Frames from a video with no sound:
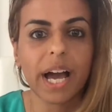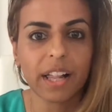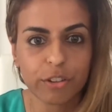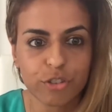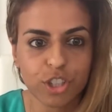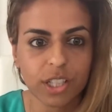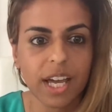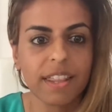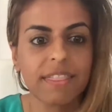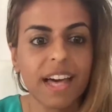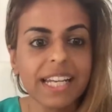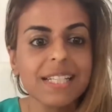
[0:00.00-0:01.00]
allergy,
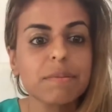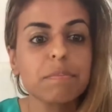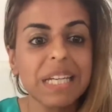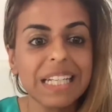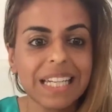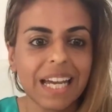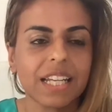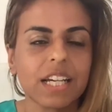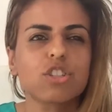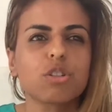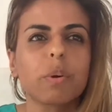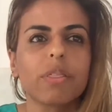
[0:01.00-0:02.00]
and that is
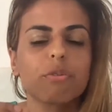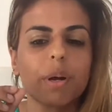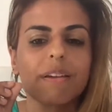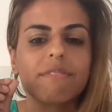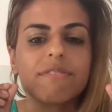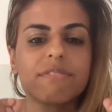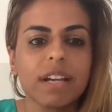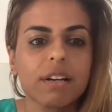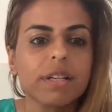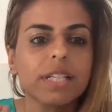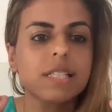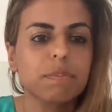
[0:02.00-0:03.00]
mediated through a
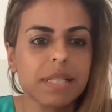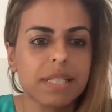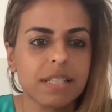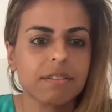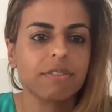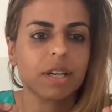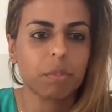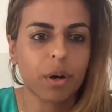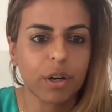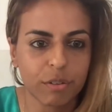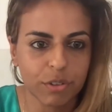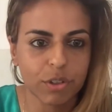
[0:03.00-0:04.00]
very specific
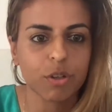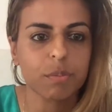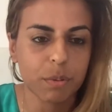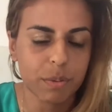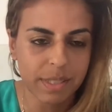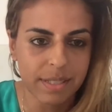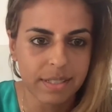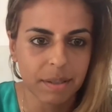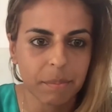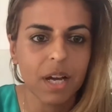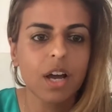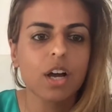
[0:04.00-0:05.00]
part of your immune
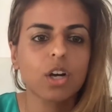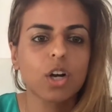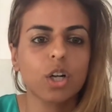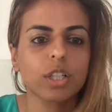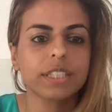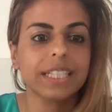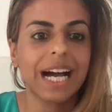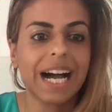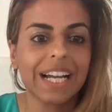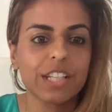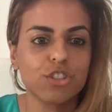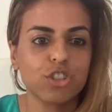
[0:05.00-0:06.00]
system called an
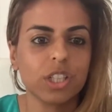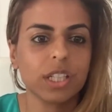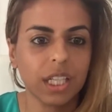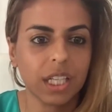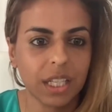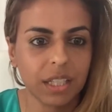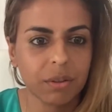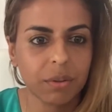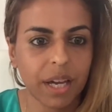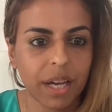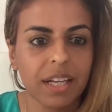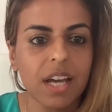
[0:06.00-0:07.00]
IgE,
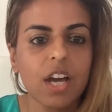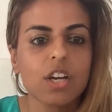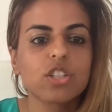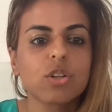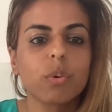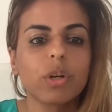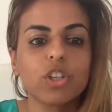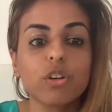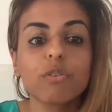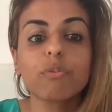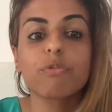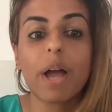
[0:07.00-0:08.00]
okay? So when
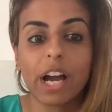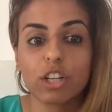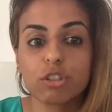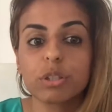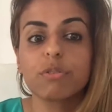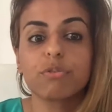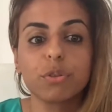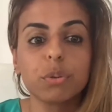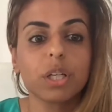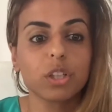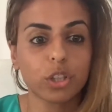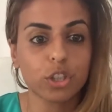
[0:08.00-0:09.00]
you're actually food
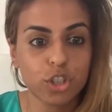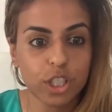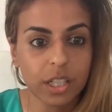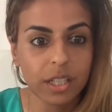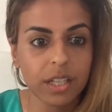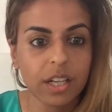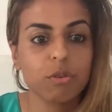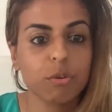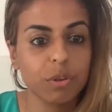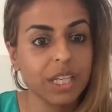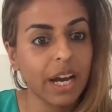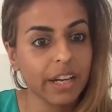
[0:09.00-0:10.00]
allergic
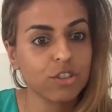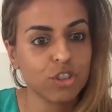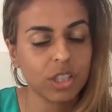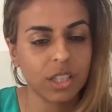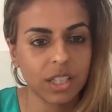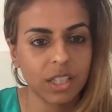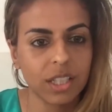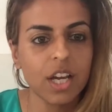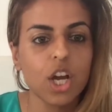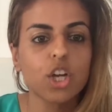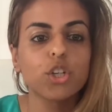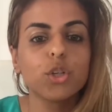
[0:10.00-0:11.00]
through the IgE,
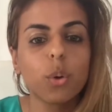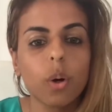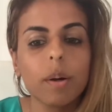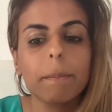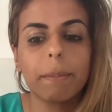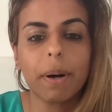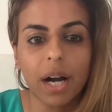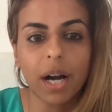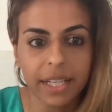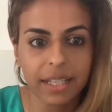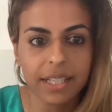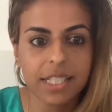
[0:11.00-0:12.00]
your
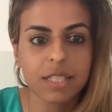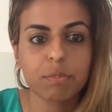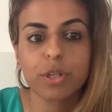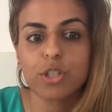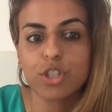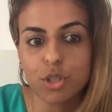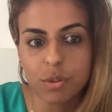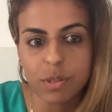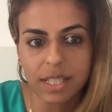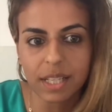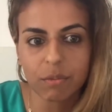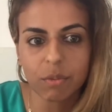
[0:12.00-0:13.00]
body is
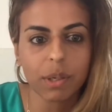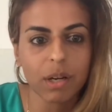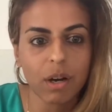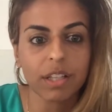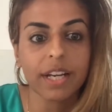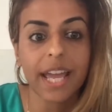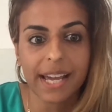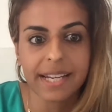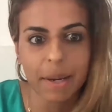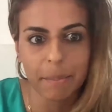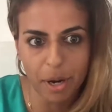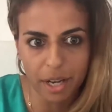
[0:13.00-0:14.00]
producing what we call an
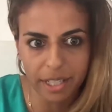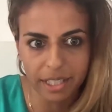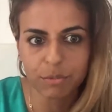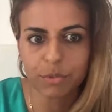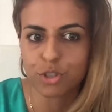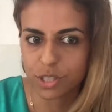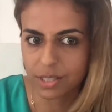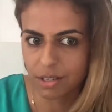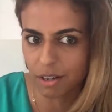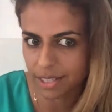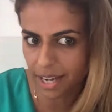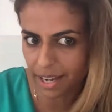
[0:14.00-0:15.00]
antibody, which is
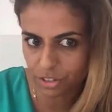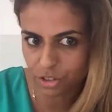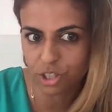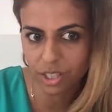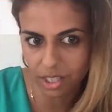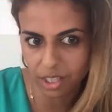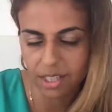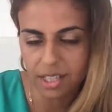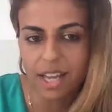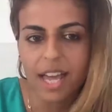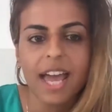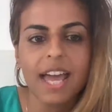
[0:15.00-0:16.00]
called IgE,
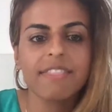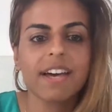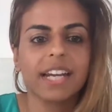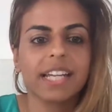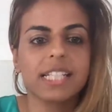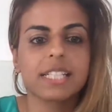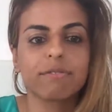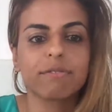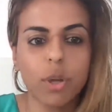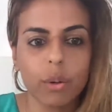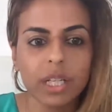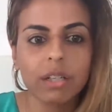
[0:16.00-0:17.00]
that is
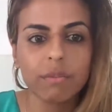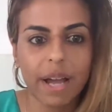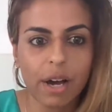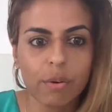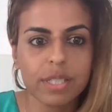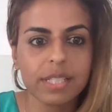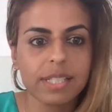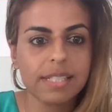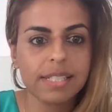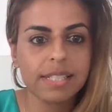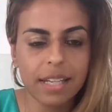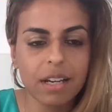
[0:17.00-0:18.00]
floating around,
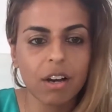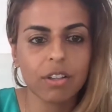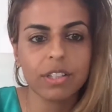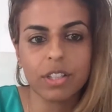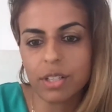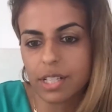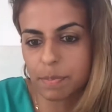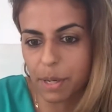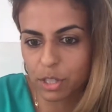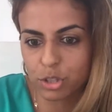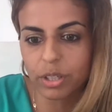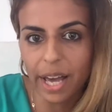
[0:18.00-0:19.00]
sitting on
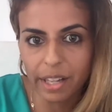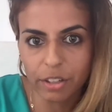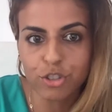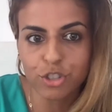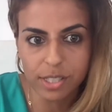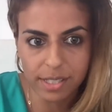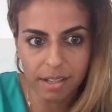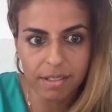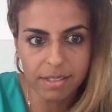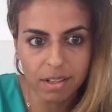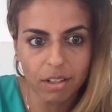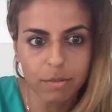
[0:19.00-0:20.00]
special allergy cells
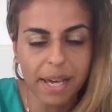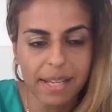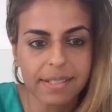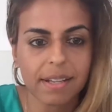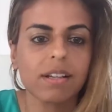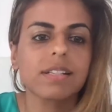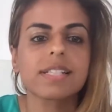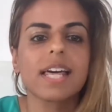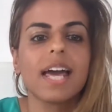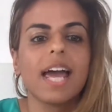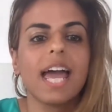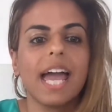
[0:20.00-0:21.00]
called mast cells,
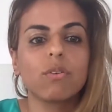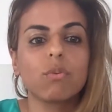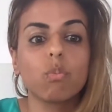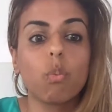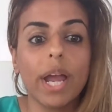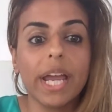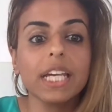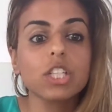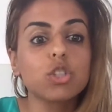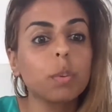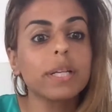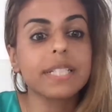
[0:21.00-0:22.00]
and waiting
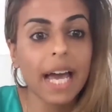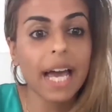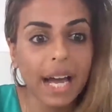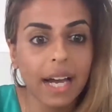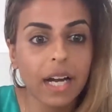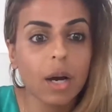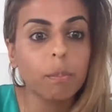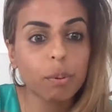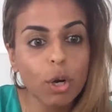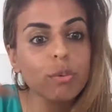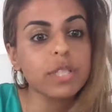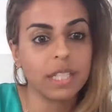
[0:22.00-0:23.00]
to attack a
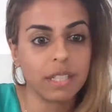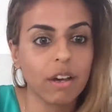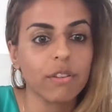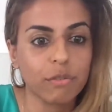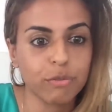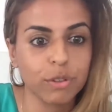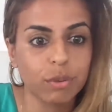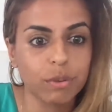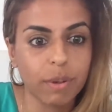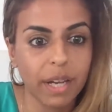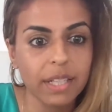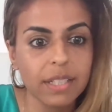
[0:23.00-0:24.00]
protein on food,
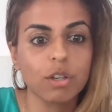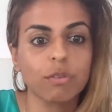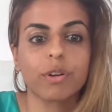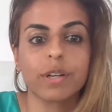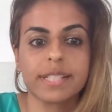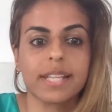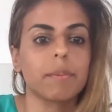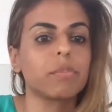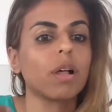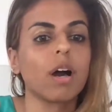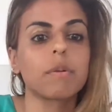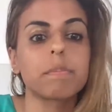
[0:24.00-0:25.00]
right? So for example,
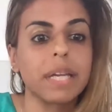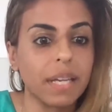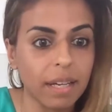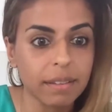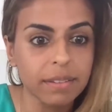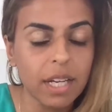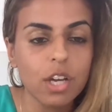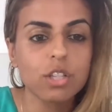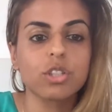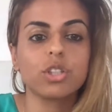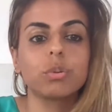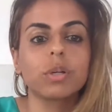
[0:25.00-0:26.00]
on peanuts.
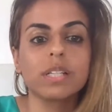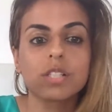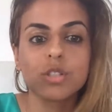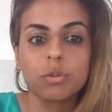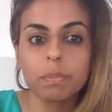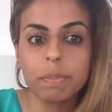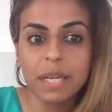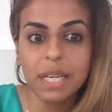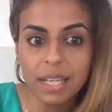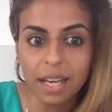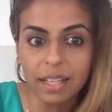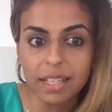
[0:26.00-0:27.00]
So you consume
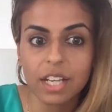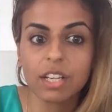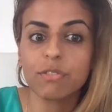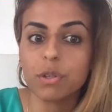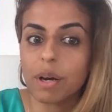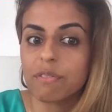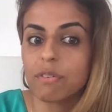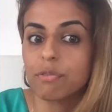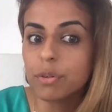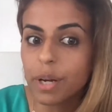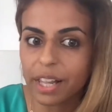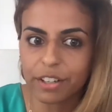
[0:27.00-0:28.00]
peanut, and if you have a
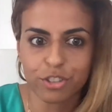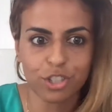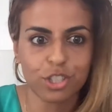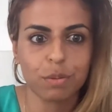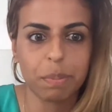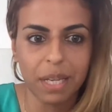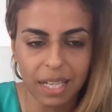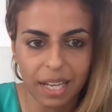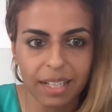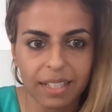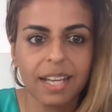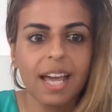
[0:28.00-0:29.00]
food allergy to peanut,